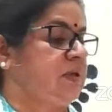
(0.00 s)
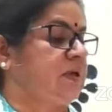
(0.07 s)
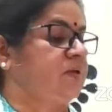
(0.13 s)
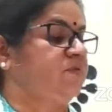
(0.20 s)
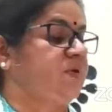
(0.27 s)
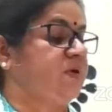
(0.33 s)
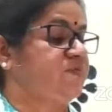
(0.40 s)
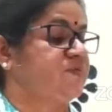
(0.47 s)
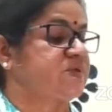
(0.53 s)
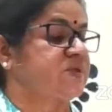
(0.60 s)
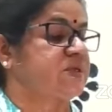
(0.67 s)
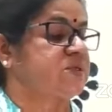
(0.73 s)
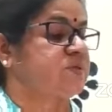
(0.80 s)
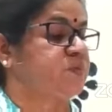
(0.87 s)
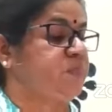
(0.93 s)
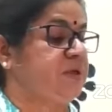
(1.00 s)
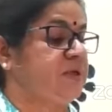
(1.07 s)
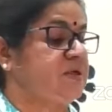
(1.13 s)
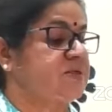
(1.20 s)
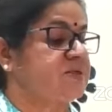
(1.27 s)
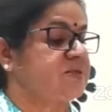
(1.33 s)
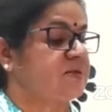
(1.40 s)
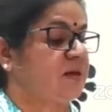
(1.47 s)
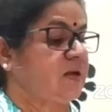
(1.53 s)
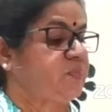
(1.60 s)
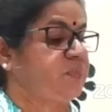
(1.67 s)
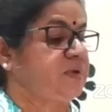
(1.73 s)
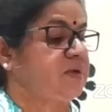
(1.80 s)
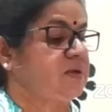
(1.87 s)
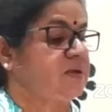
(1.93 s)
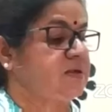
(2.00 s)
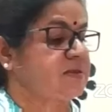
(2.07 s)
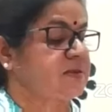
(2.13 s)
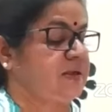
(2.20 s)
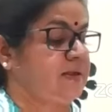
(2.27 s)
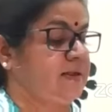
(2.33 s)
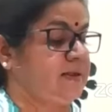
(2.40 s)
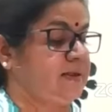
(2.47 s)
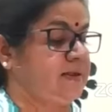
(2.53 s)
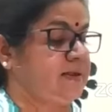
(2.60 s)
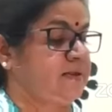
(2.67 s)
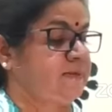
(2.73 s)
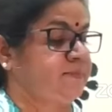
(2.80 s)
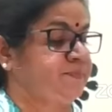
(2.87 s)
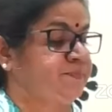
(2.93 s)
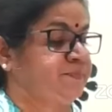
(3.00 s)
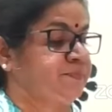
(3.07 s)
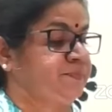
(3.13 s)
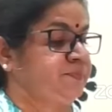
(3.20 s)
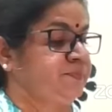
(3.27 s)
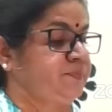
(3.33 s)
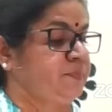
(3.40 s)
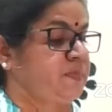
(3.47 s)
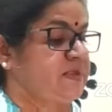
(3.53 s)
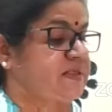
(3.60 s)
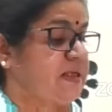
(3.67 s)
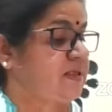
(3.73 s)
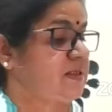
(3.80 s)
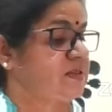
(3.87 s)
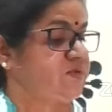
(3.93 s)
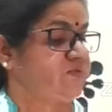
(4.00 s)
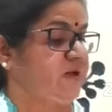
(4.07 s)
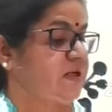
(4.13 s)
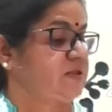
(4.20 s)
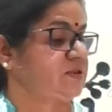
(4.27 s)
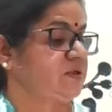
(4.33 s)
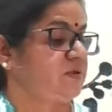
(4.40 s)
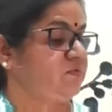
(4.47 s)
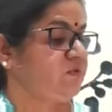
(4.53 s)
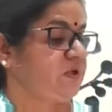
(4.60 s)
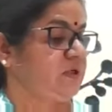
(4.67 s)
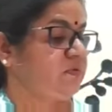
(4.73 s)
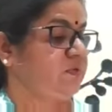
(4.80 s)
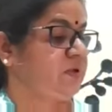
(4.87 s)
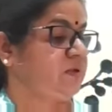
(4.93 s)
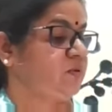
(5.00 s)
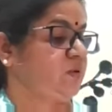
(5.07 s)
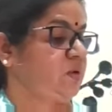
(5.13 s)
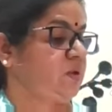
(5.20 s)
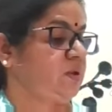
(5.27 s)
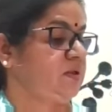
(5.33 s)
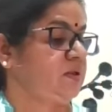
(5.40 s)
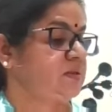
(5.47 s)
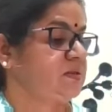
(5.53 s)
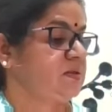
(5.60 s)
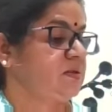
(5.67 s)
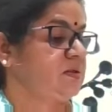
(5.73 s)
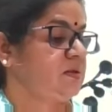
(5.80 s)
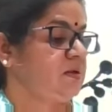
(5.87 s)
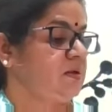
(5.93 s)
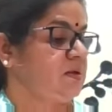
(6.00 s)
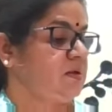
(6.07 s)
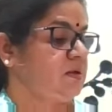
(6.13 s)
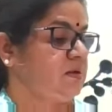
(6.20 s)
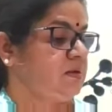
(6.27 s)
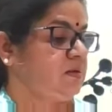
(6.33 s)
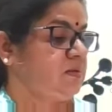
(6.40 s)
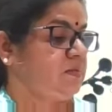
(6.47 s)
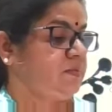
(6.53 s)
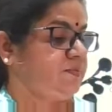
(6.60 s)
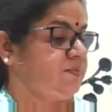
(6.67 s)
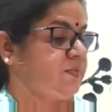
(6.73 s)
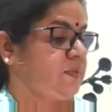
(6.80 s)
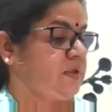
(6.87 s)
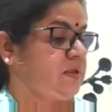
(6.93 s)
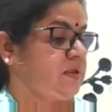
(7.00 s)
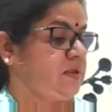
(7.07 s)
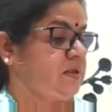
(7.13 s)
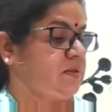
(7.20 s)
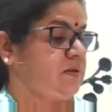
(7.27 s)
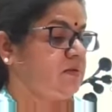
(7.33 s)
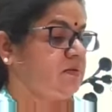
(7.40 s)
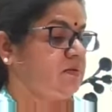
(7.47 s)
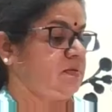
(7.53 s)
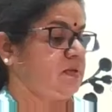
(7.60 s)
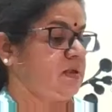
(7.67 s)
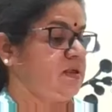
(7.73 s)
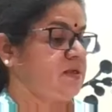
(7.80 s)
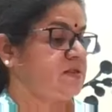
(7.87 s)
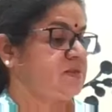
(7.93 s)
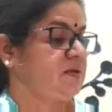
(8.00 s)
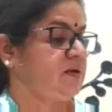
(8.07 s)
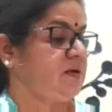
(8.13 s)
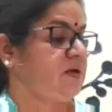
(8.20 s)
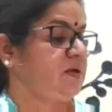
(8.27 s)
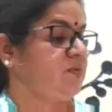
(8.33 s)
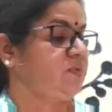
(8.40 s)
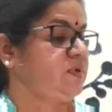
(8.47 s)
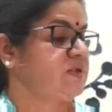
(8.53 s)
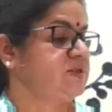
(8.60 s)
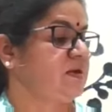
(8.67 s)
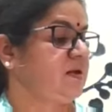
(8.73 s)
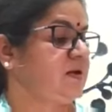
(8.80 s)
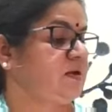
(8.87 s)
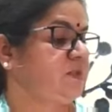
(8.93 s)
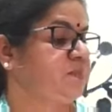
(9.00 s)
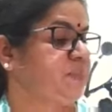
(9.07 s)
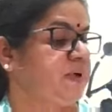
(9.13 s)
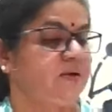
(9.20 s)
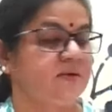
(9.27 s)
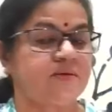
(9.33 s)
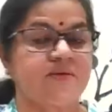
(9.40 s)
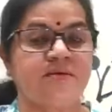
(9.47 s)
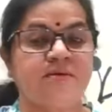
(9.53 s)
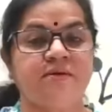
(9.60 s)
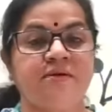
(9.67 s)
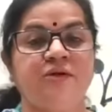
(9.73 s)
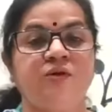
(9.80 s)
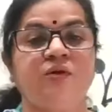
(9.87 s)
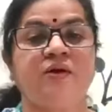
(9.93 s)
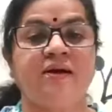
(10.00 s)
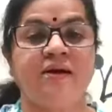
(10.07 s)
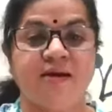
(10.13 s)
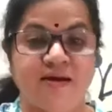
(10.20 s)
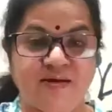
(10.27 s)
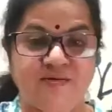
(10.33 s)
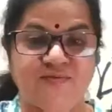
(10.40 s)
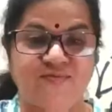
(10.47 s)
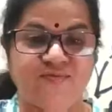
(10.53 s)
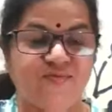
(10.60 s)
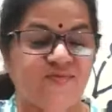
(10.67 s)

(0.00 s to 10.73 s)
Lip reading: Love gives us peace, happiness and satisfaction, whatever you call it. Yeah, I say love is like a partner in your life.